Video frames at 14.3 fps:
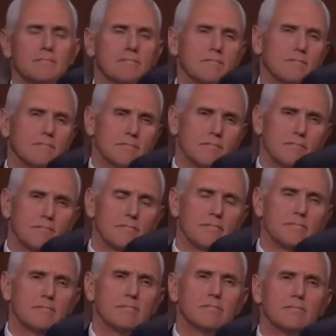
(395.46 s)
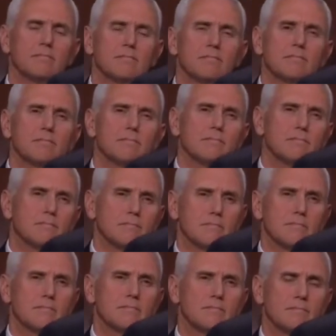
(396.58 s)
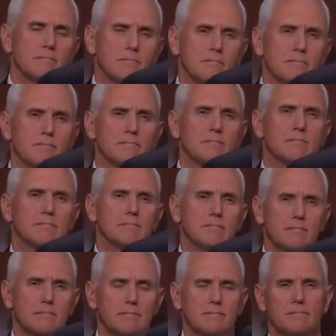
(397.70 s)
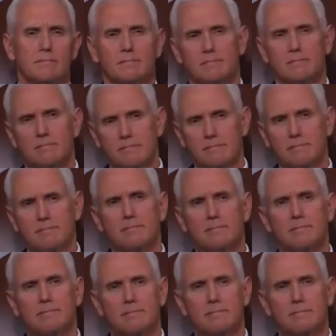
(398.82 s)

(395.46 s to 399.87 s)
(silent)